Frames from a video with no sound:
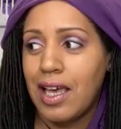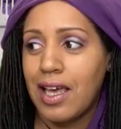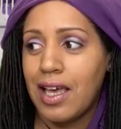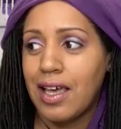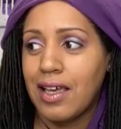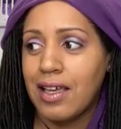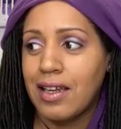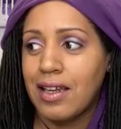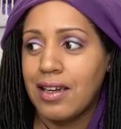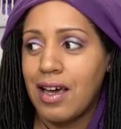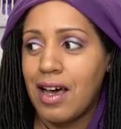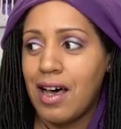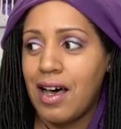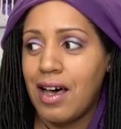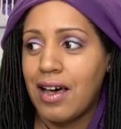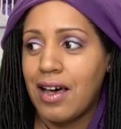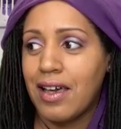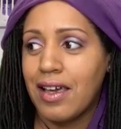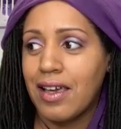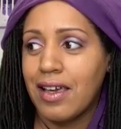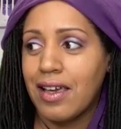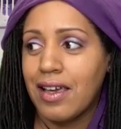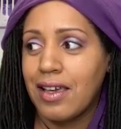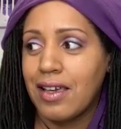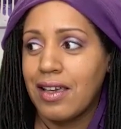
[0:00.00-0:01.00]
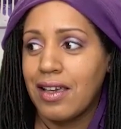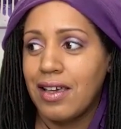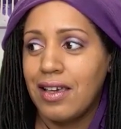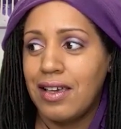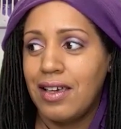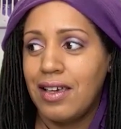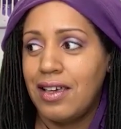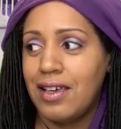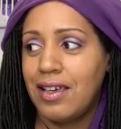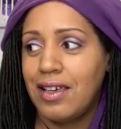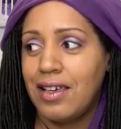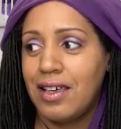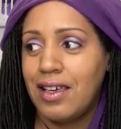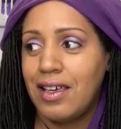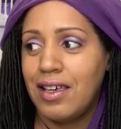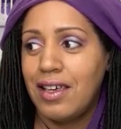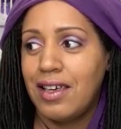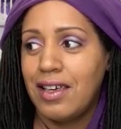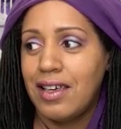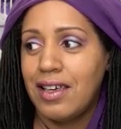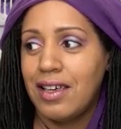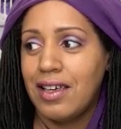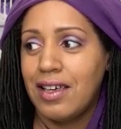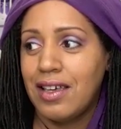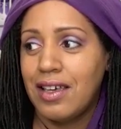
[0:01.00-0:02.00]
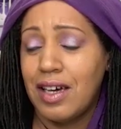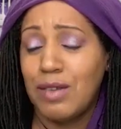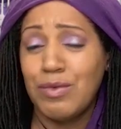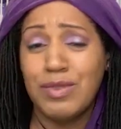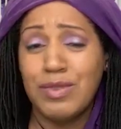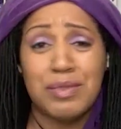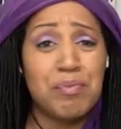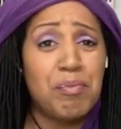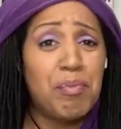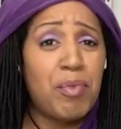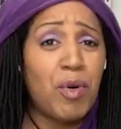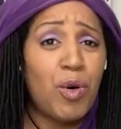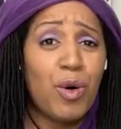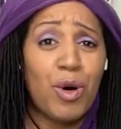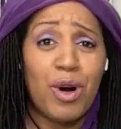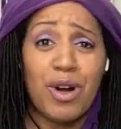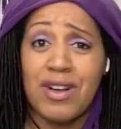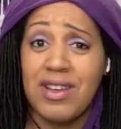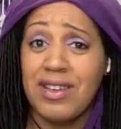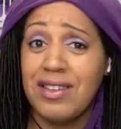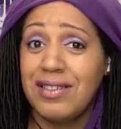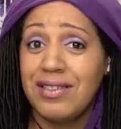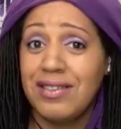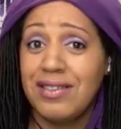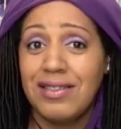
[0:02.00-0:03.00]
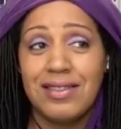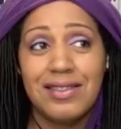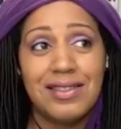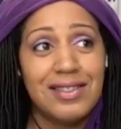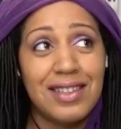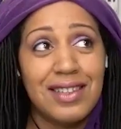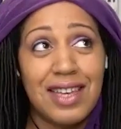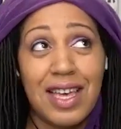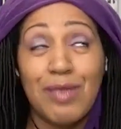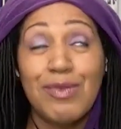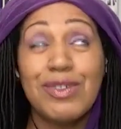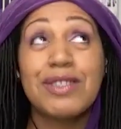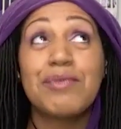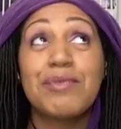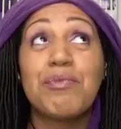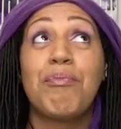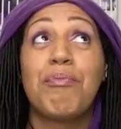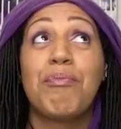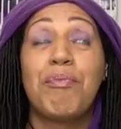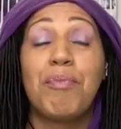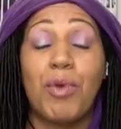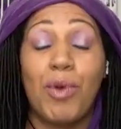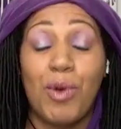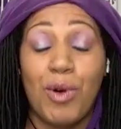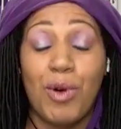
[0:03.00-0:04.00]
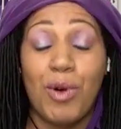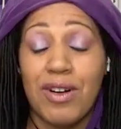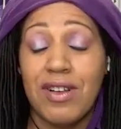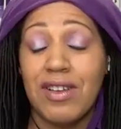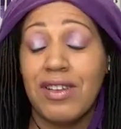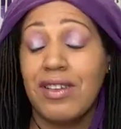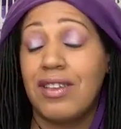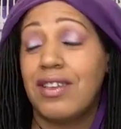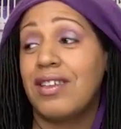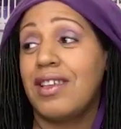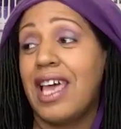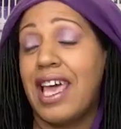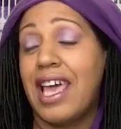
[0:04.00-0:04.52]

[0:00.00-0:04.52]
and I was bored. I was bored